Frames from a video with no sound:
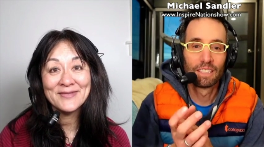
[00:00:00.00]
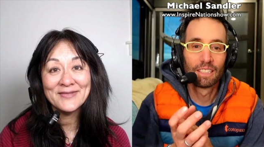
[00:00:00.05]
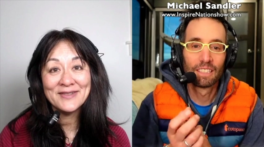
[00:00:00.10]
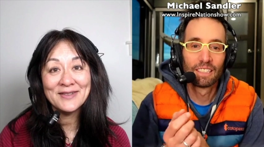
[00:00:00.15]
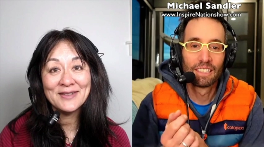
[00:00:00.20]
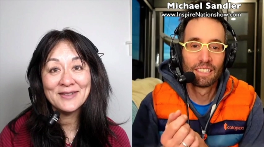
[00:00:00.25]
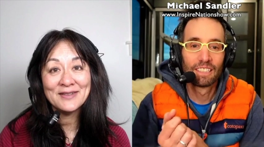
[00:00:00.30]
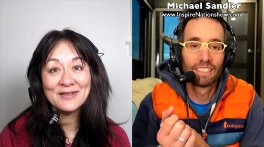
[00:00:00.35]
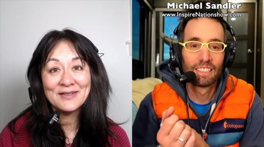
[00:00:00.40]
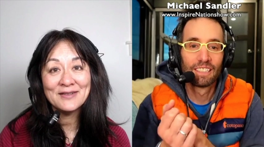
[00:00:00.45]

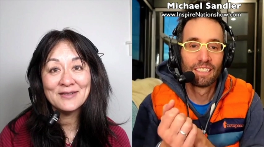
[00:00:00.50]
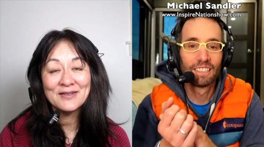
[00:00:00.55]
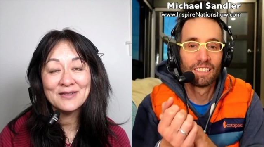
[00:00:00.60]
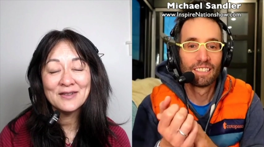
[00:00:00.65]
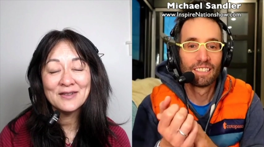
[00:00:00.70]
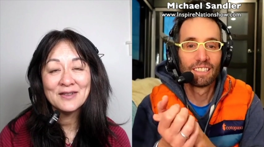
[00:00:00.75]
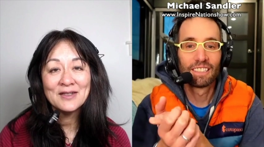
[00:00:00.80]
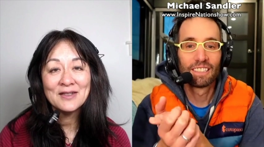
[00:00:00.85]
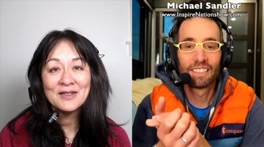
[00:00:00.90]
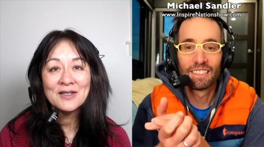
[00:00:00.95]
Speaker 1: Yeah.
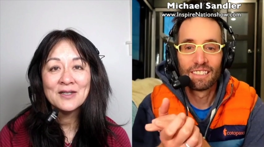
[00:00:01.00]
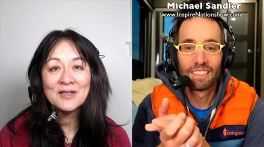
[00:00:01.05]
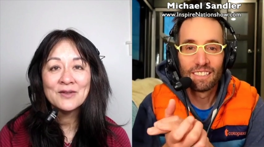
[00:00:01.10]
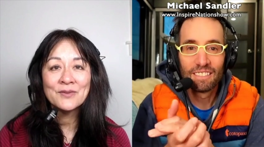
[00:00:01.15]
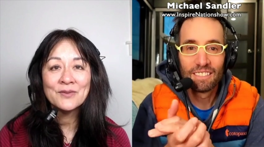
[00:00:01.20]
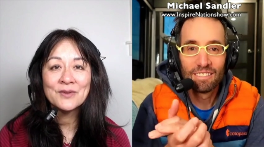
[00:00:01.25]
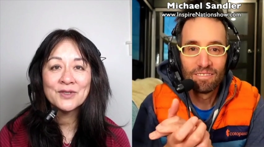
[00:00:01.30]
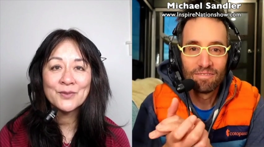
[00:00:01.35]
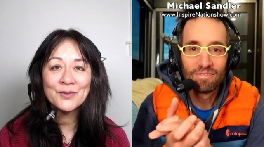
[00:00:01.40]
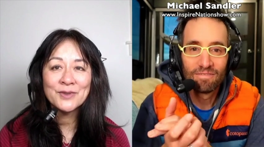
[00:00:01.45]

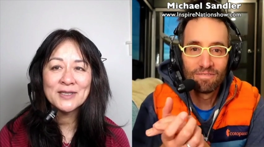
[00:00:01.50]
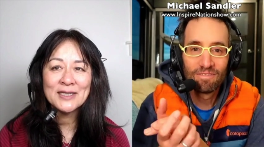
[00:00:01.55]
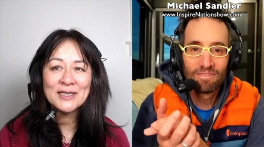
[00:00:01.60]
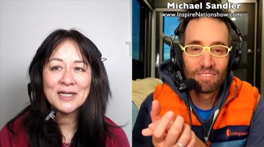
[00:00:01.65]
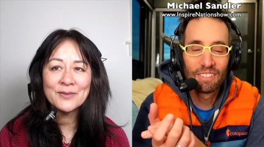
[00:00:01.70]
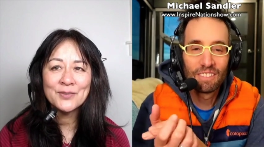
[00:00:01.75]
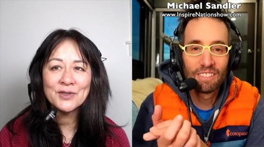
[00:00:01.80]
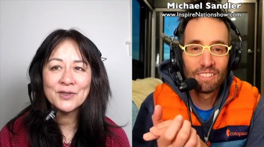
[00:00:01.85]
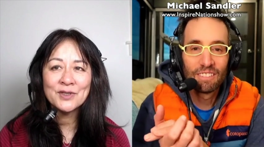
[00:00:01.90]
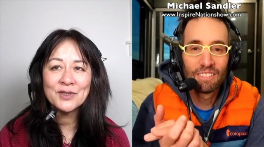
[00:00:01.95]
Well, so what's
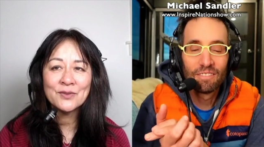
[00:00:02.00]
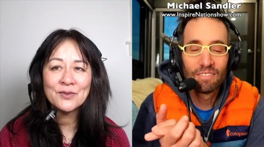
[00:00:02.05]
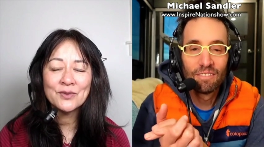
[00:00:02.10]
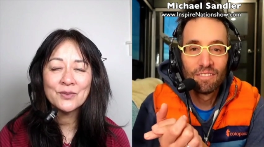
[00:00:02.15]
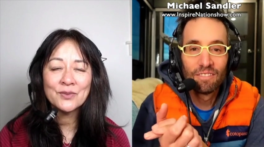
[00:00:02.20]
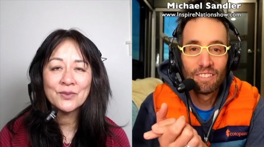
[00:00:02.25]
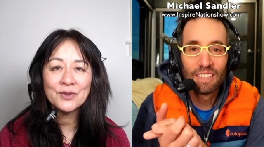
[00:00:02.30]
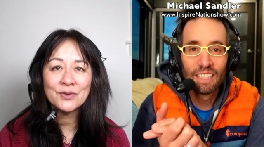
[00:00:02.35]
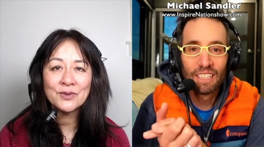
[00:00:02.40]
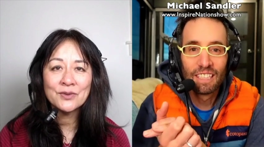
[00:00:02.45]
happening with
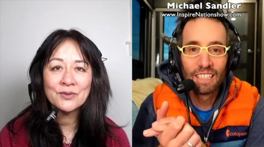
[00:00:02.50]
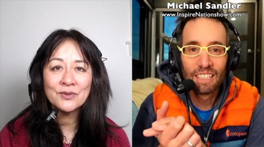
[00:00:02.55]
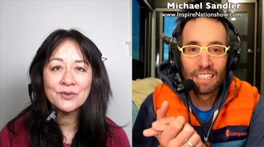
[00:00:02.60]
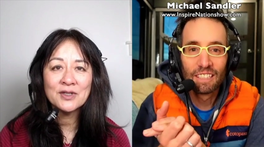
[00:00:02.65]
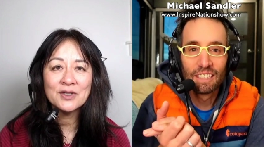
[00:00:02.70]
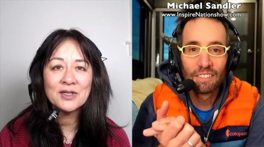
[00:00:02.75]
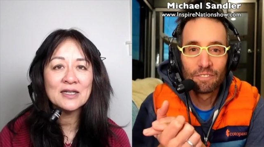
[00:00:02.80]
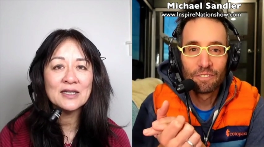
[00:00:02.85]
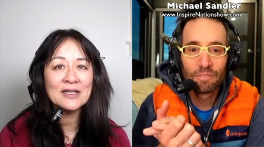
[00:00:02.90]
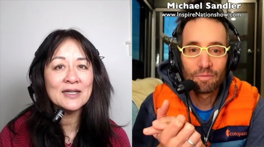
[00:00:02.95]
Roo?
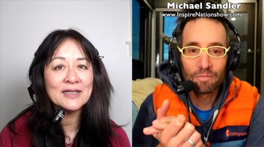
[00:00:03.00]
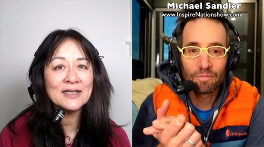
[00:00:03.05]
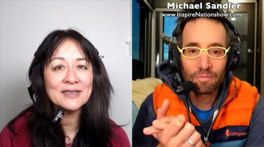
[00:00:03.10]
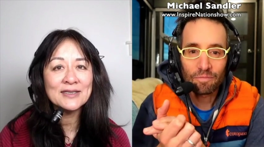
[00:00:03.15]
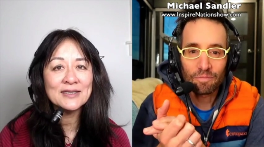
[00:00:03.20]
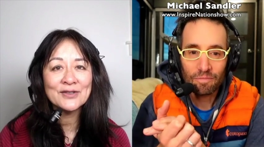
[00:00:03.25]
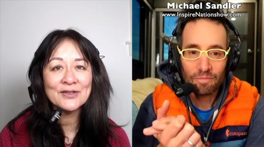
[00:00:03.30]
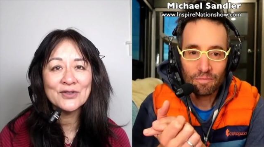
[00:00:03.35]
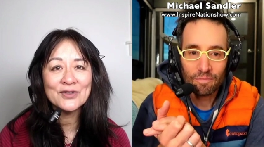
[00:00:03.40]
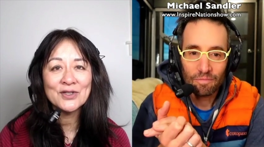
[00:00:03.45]
You got a lot of
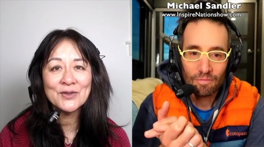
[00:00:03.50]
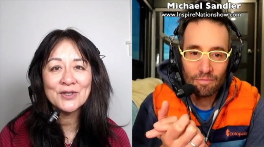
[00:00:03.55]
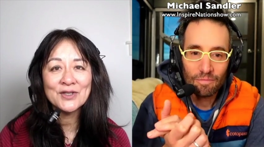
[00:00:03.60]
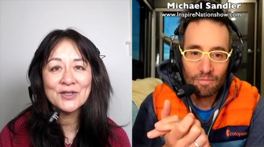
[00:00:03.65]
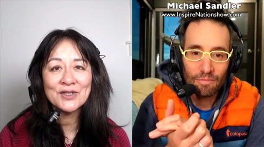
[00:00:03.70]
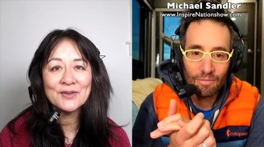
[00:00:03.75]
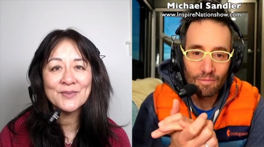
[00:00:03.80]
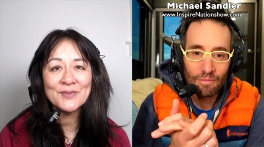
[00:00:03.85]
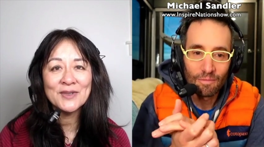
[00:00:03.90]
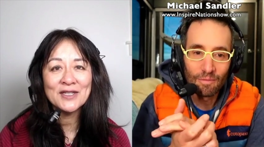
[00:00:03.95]
stuff
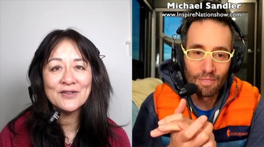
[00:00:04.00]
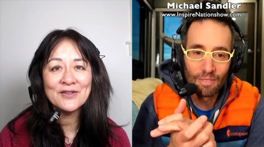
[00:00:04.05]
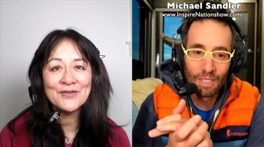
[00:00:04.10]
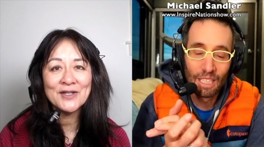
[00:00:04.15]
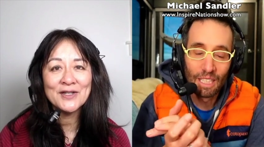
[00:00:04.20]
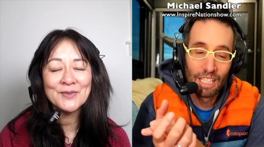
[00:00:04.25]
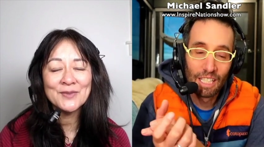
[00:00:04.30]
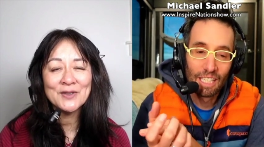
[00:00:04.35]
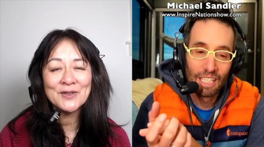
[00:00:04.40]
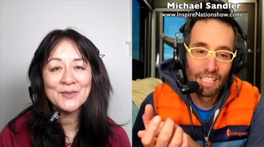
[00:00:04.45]
going on, many
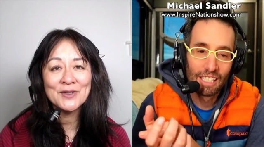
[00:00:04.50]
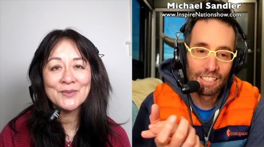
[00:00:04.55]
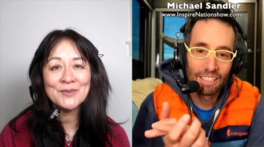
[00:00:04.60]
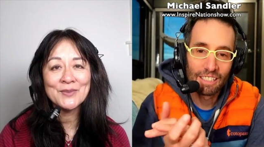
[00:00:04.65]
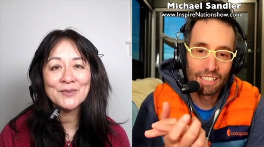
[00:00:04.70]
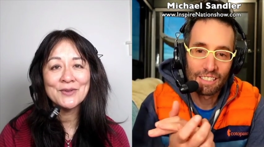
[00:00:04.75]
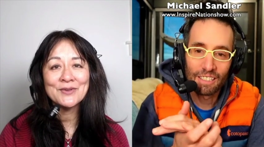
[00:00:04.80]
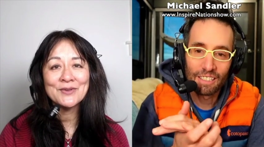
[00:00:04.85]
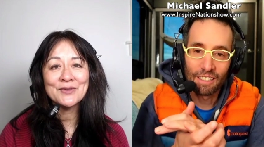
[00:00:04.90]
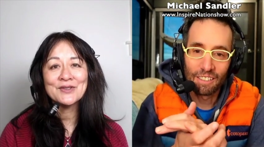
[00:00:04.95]
family
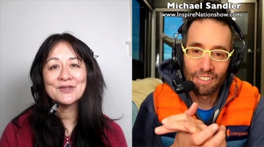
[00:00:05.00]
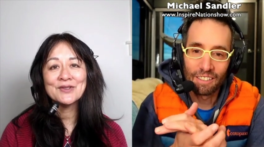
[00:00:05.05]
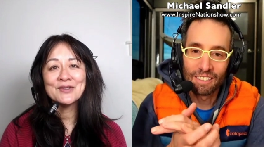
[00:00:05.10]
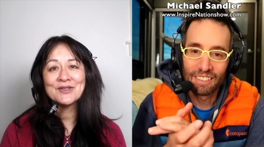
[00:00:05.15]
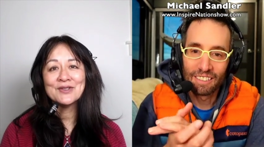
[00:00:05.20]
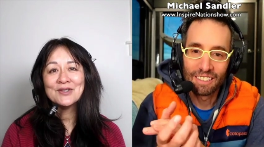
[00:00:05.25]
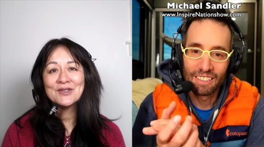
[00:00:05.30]
members.